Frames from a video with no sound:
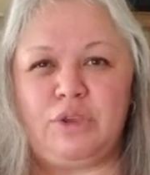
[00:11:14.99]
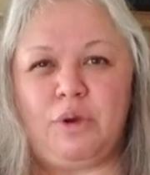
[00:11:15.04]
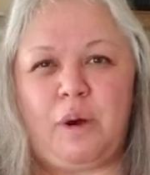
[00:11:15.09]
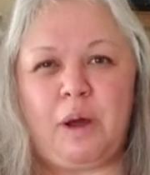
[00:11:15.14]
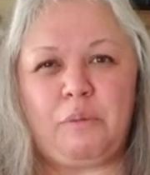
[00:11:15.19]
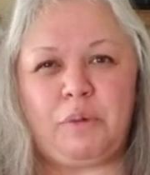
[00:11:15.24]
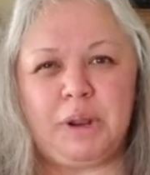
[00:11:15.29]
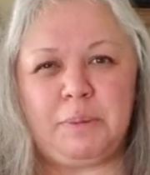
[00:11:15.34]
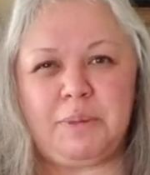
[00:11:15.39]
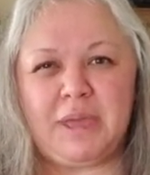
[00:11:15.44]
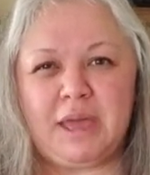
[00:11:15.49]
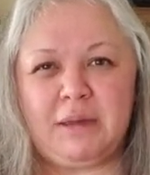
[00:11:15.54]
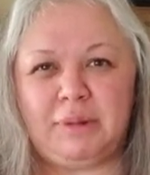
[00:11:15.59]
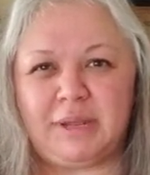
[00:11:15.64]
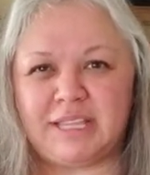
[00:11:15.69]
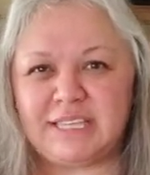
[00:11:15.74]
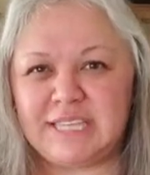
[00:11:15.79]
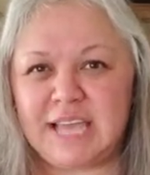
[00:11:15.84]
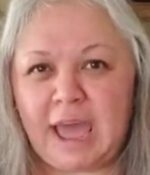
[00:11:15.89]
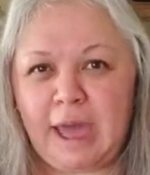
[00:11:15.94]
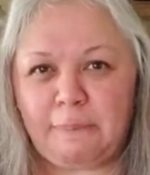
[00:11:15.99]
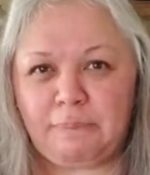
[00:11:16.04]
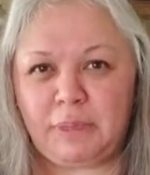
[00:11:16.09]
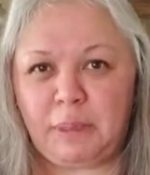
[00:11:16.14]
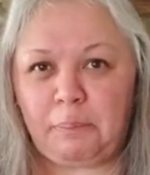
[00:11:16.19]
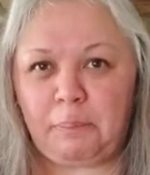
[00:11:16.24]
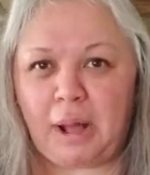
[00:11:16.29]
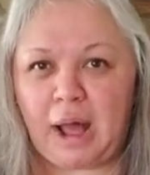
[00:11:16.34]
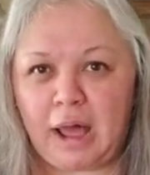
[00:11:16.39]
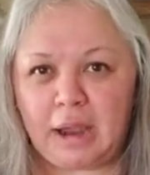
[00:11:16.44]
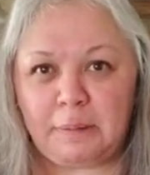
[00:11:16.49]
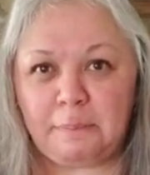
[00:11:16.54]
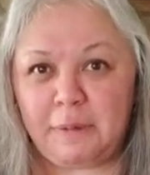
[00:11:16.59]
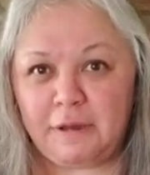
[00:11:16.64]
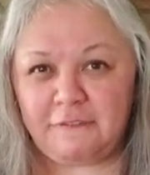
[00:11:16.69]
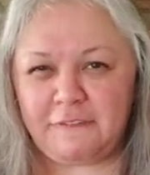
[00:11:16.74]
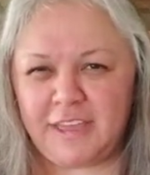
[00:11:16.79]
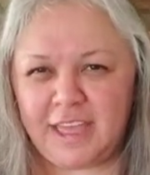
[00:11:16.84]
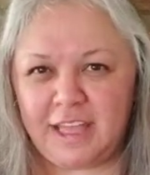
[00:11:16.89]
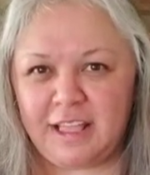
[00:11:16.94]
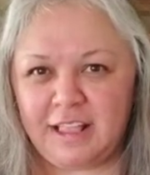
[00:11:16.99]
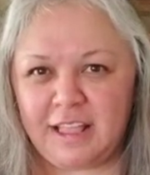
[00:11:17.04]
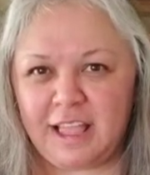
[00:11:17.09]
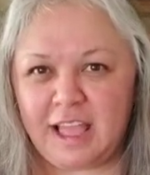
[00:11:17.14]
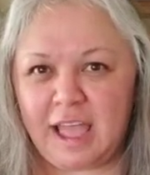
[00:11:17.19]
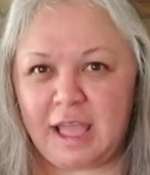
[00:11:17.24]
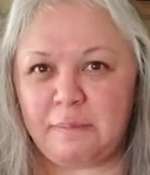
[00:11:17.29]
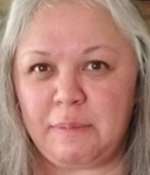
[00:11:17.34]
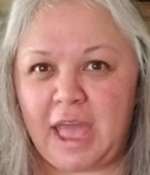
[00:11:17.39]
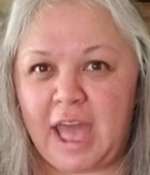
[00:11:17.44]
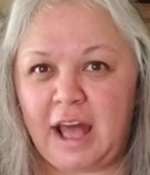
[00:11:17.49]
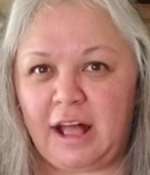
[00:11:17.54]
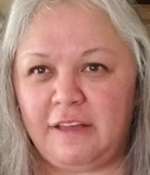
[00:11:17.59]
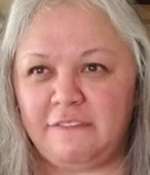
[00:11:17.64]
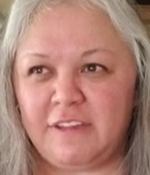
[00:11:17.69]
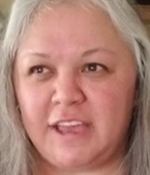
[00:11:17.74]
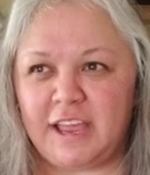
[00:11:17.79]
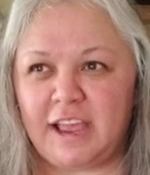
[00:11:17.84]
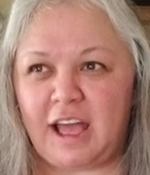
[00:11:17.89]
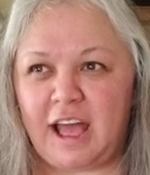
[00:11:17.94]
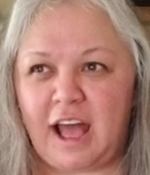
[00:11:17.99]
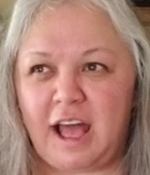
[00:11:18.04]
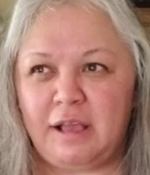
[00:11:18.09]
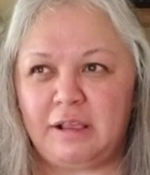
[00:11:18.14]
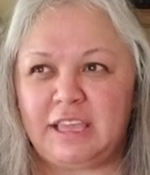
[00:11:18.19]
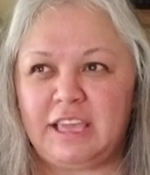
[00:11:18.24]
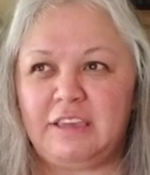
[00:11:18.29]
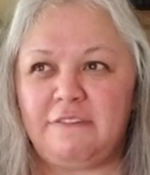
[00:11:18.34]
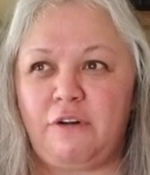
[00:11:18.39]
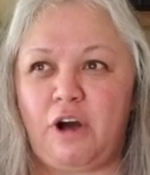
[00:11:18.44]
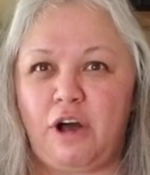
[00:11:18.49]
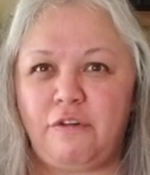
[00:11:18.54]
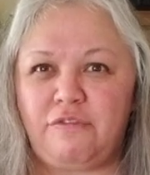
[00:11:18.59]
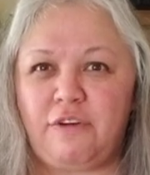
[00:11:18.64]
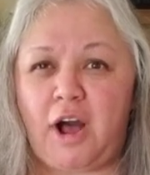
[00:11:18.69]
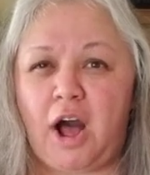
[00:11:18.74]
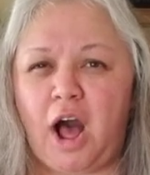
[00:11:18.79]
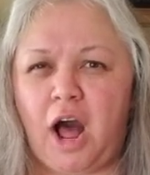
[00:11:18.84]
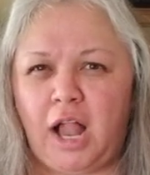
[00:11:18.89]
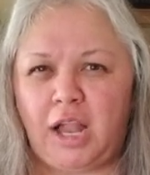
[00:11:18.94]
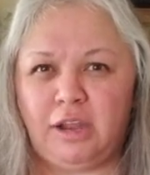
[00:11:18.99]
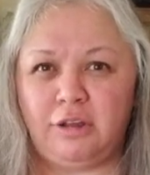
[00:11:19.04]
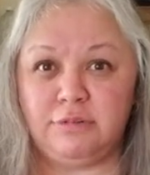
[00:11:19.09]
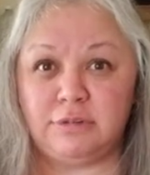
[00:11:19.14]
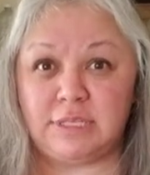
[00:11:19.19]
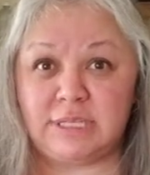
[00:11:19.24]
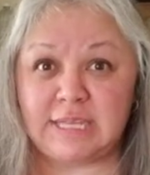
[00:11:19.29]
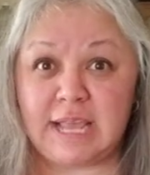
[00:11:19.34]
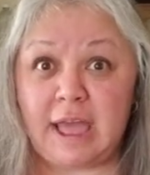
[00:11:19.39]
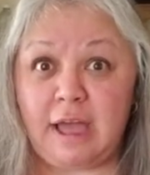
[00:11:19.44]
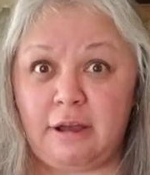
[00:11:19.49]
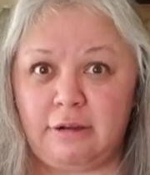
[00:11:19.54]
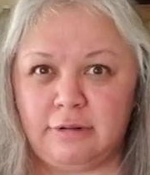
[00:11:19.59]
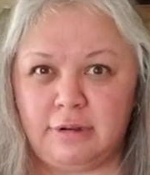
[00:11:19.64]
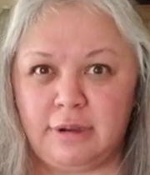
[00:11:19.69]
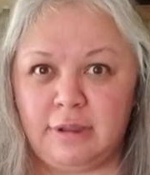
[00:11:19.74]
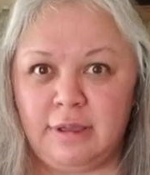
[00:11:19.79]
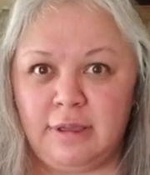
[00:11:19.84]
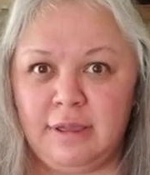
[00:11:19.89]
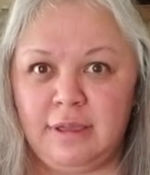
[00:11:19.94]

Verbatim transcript: You, I wanna be able to tap the bottom of it and have it give off a hollow sound,